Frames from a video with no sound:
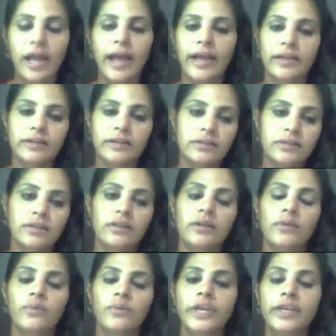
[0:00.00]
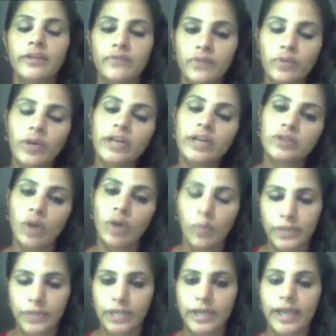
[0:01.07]
And we give you a
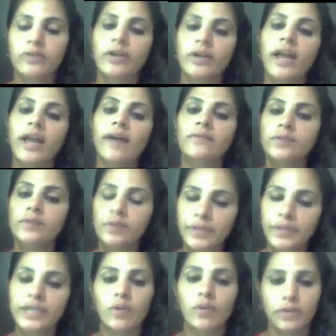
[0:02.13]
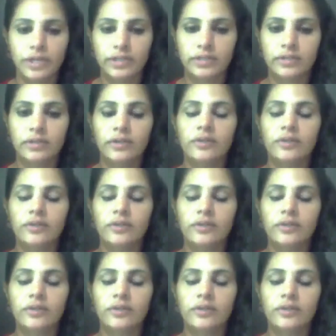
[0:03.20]
topic and you'll have to speak on it.